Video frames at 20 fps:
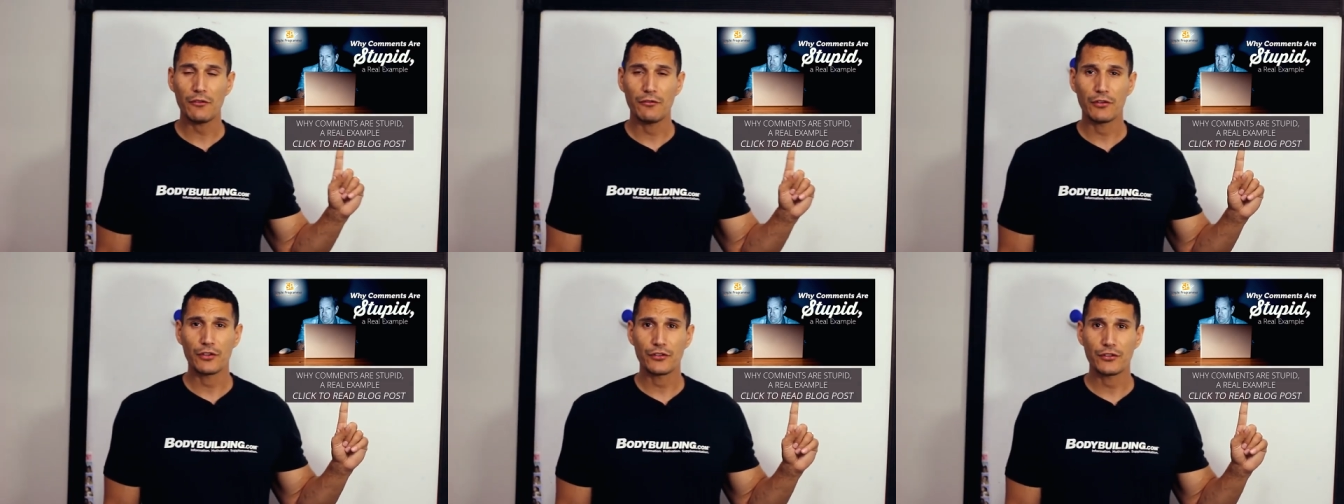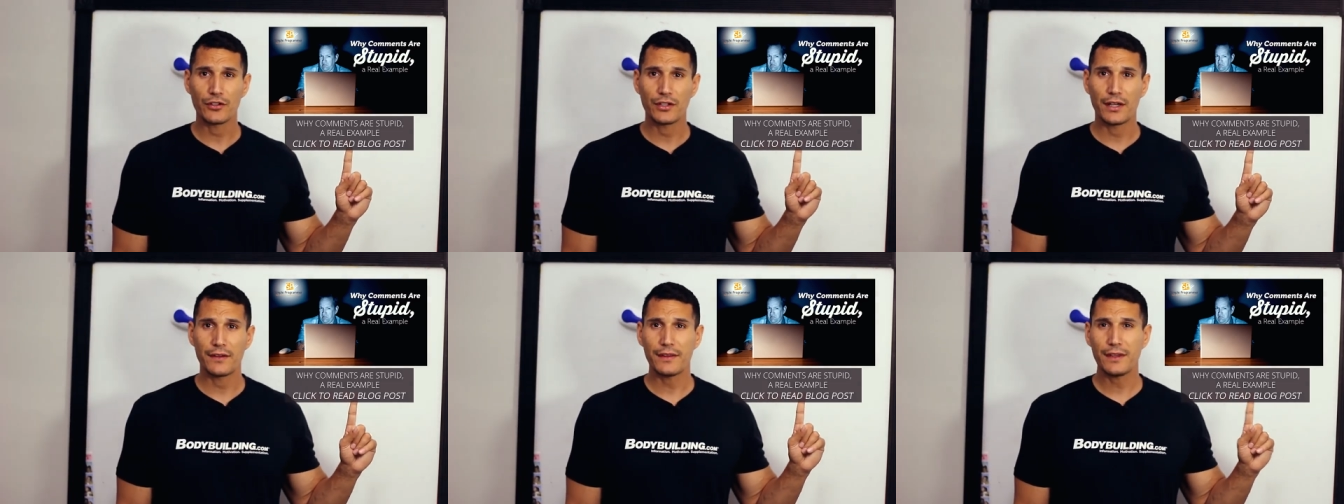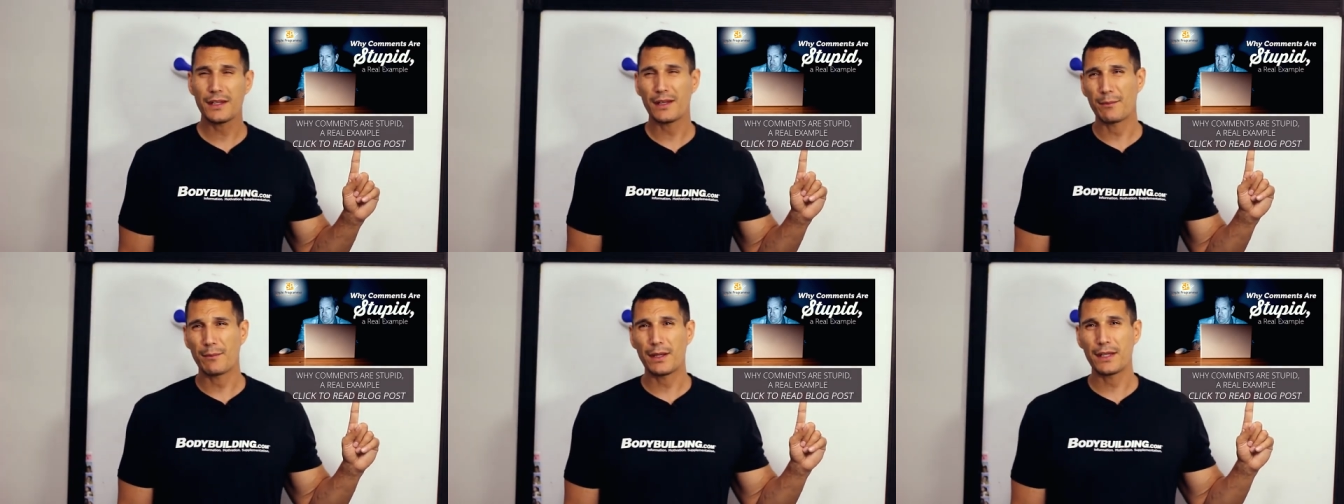for sure, and I
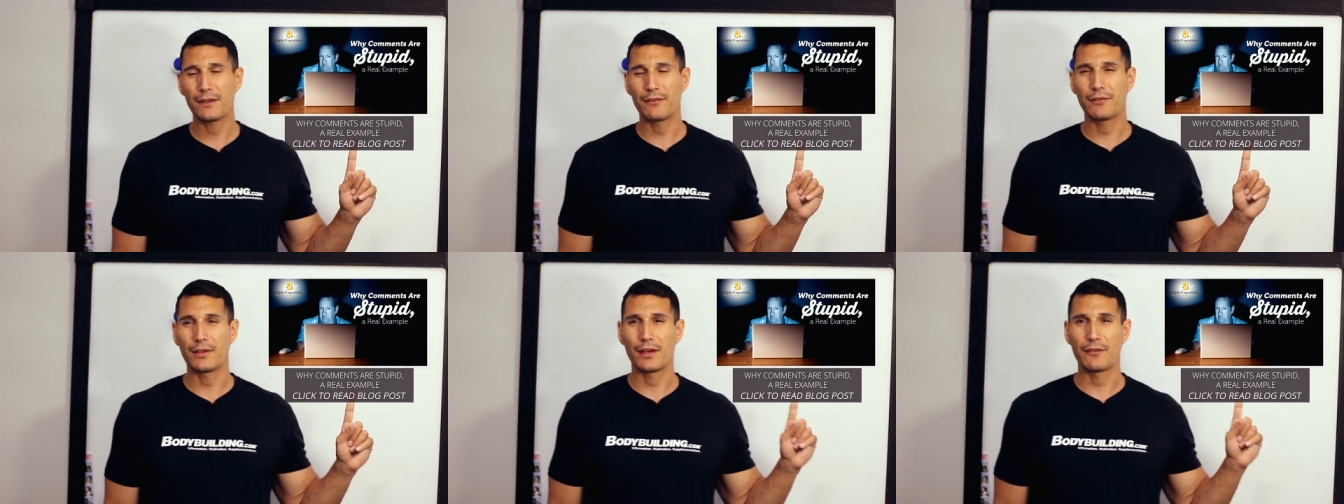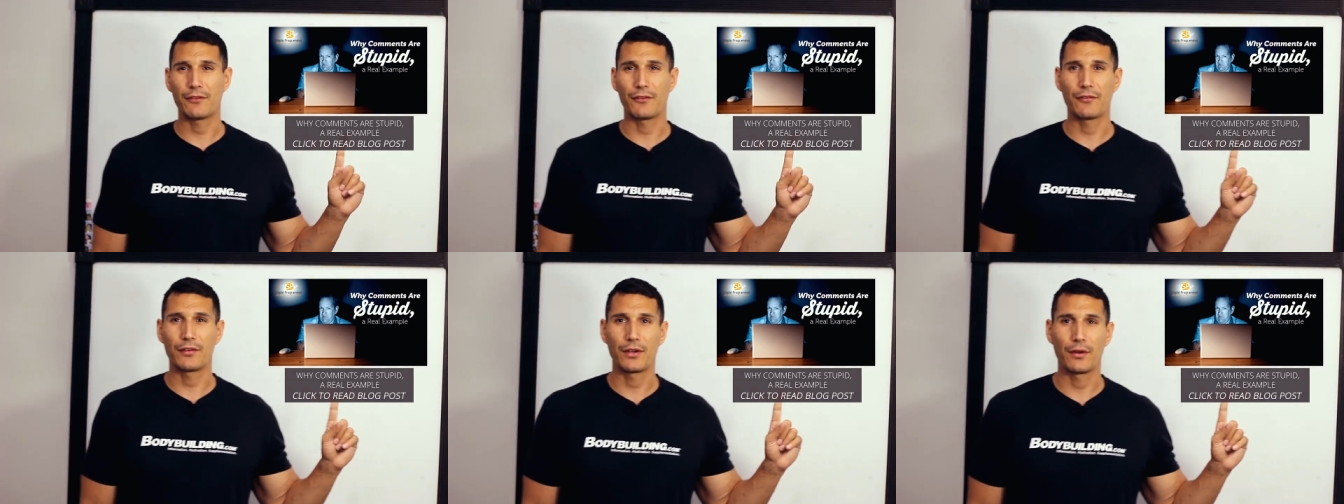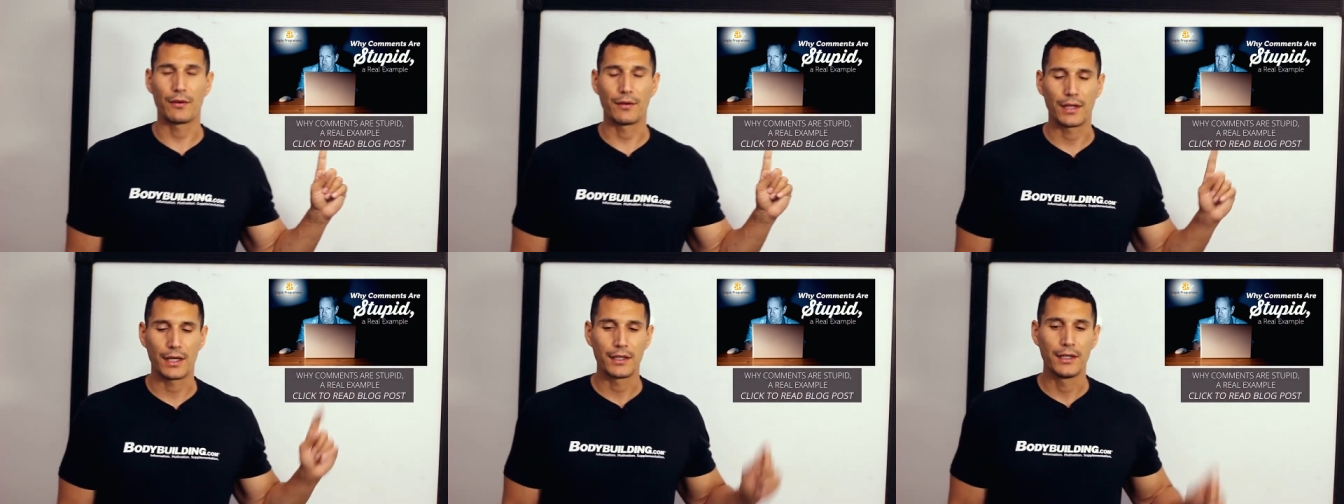think I might even have a
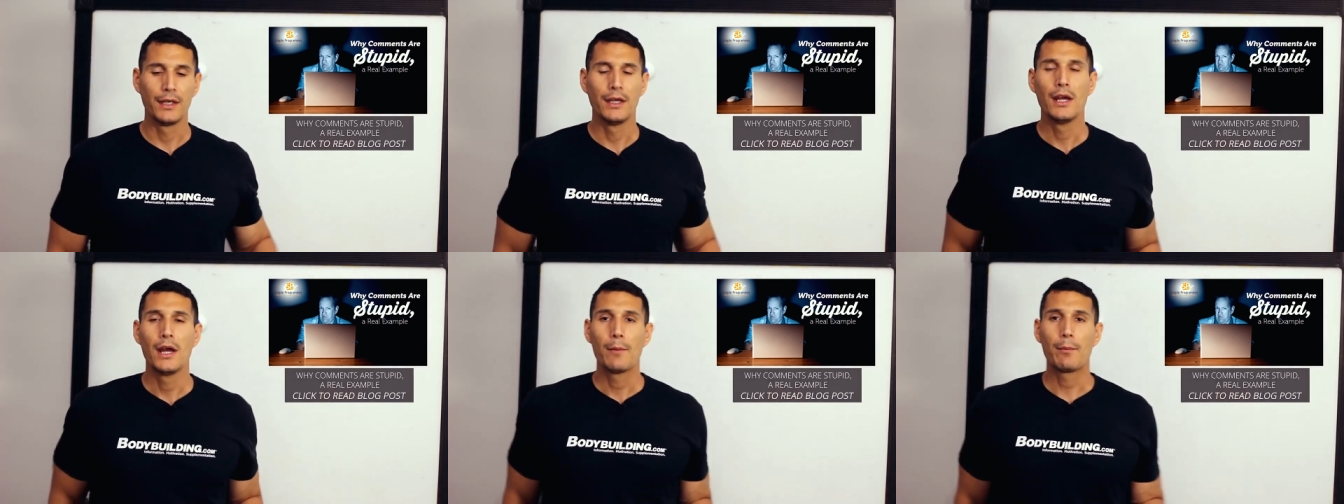video on that.